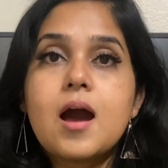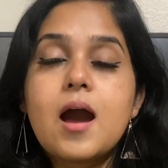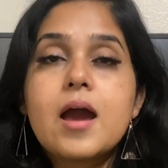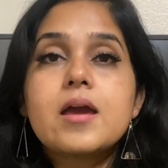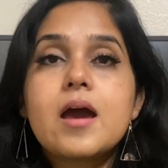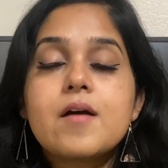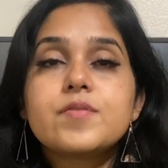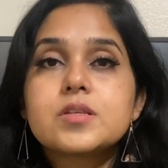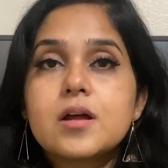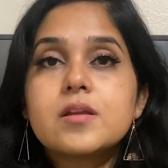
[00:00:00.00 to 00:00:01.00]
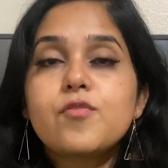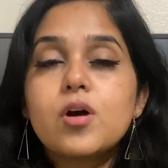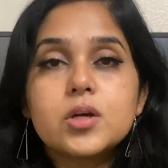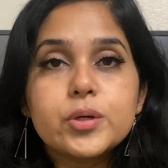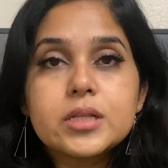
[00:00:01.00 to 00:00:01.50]
I have started
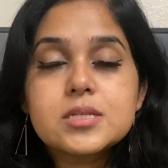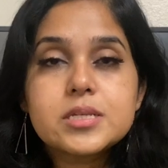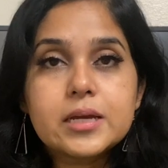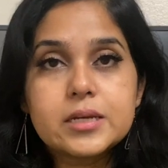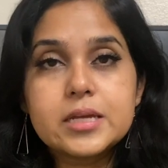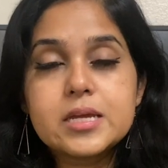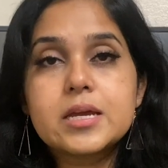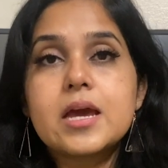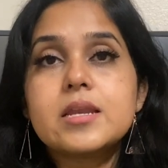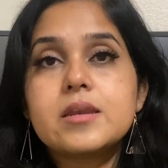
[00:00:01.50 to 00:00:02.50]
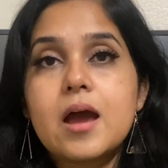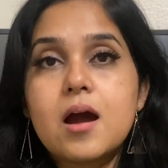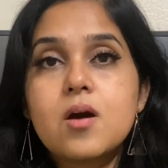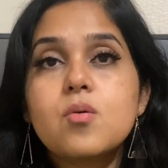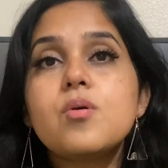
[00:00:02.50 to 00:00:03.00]
following this technique, and
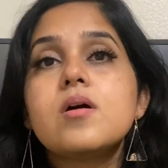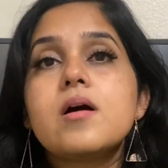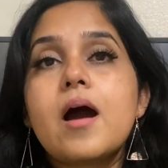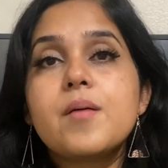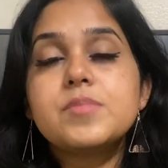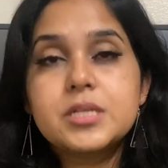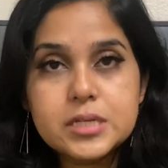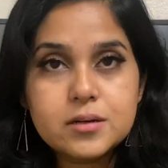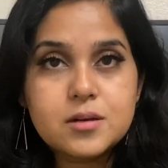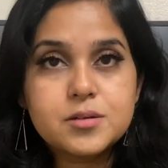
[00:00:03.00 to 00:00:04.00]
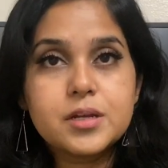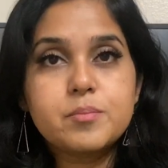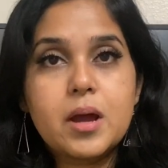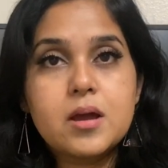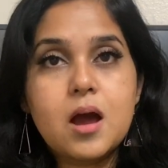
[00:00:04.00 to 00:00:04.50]
now I'm decluttering
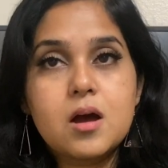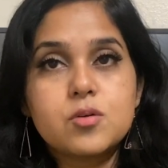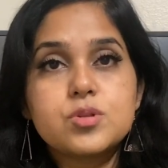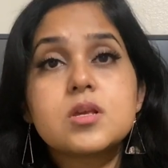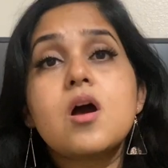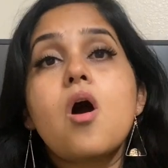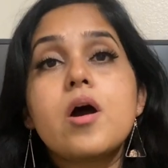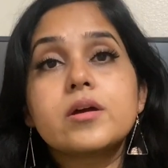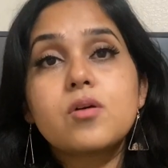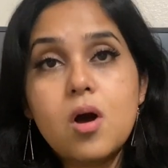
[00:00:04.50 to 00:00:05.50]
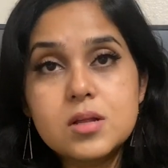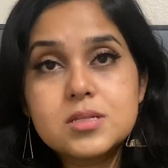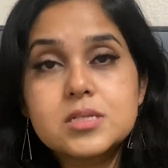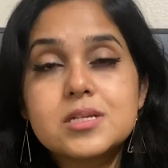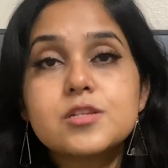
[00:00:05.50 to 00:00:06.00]
my house on a
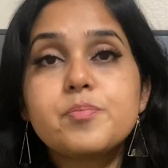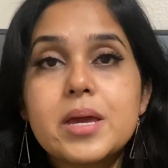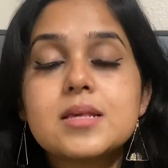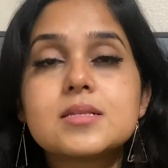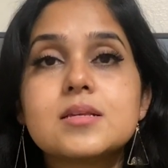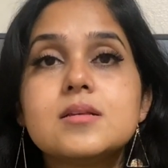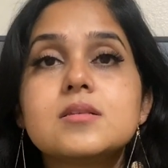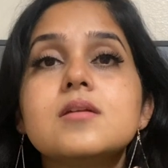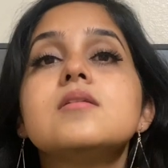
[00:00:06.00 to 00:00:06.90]
constant basis.